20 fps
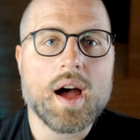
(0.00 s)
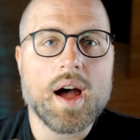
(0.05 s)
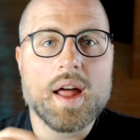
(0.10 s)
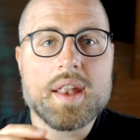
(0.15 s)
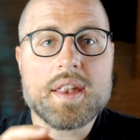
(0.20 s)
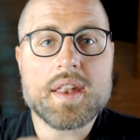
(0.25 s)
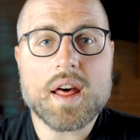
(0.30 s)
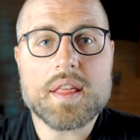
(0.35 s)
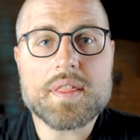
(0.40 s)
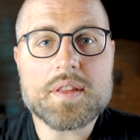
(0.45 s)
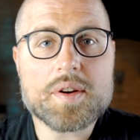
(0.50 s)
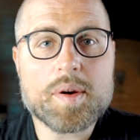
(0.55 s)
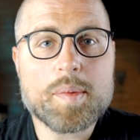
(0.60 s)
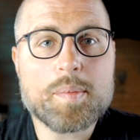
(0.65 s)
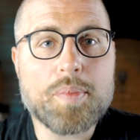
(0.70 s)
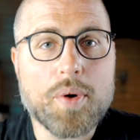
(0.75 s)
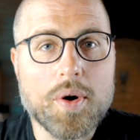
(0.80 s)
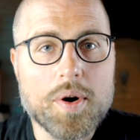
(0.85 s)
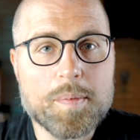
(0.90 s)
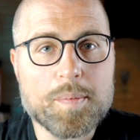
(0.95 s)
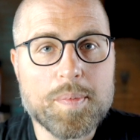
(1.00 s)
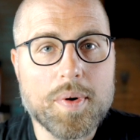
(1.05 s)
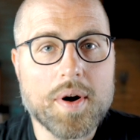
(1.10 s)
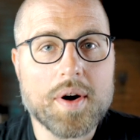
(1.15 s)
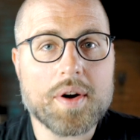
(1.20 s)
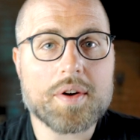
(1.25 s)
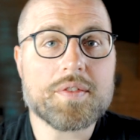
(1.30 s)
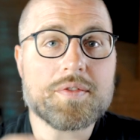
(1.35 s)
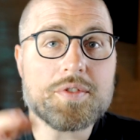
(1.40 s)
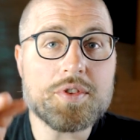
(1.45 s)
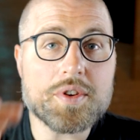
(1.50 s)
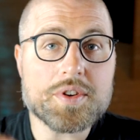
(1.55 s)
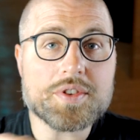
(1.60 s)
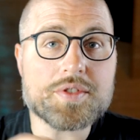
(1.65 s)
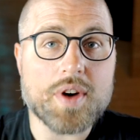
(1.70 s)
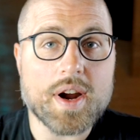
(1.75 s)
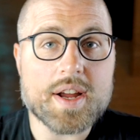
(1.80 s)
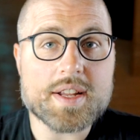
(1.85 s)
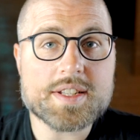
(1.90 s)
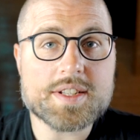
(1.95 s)
Another important part of your
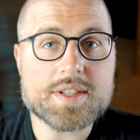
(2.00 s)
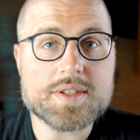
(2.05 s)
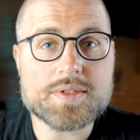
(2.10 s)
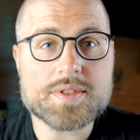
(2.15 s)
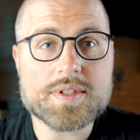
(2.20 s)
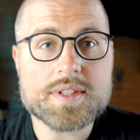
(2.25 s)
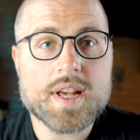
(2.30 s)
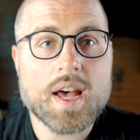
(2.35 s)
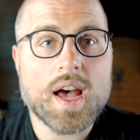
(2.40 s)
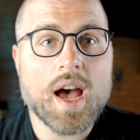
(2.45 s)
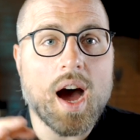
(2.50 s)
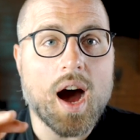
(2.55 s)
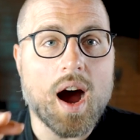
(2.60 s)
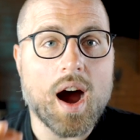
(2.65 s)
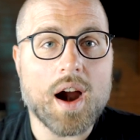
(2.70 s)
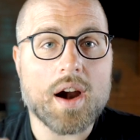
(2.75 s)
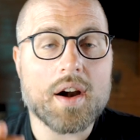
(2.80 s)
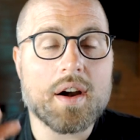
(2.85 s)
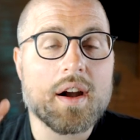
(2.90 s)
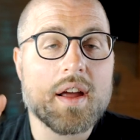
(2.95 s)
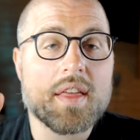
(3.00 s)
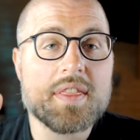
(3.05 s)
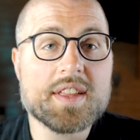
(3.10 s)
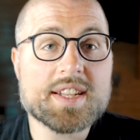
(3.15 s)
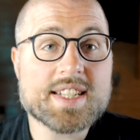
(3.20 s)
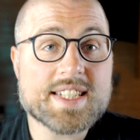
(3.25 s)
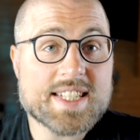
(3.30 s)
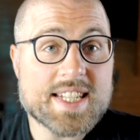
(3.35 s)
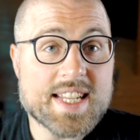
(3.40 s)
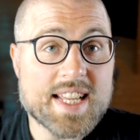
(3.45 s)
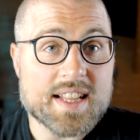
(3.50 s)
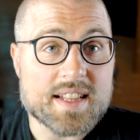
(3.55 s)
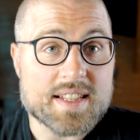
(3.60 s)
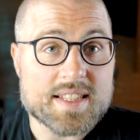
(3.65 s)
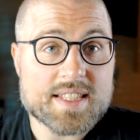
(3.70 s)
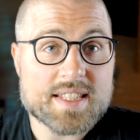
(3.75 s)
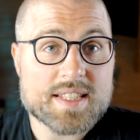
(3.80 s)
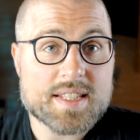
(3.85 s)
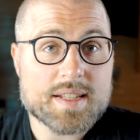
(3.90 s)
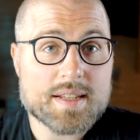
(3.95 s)
dry suit are the
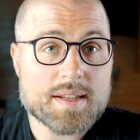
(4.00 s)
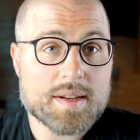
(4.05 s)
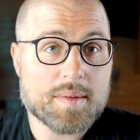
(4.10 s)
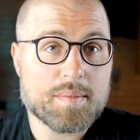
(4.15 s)
seals.